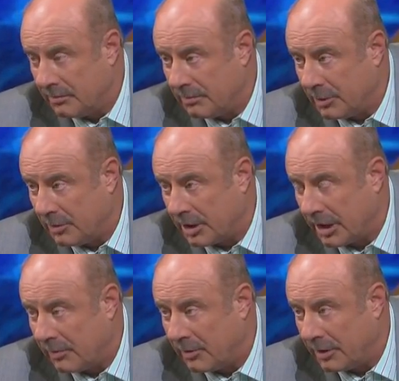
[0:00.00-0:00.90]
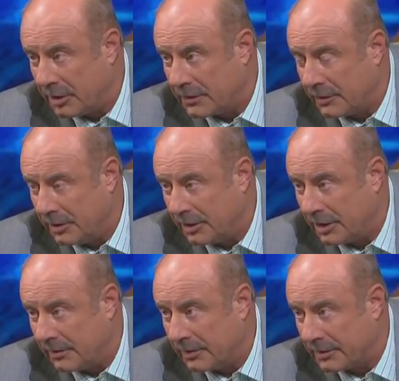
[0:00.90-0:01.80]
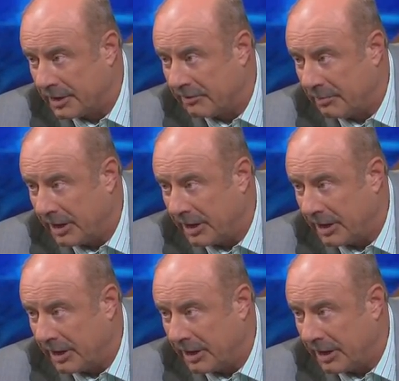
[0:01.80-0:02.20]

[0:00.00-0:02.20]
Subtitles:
But what I want is for you to give yourself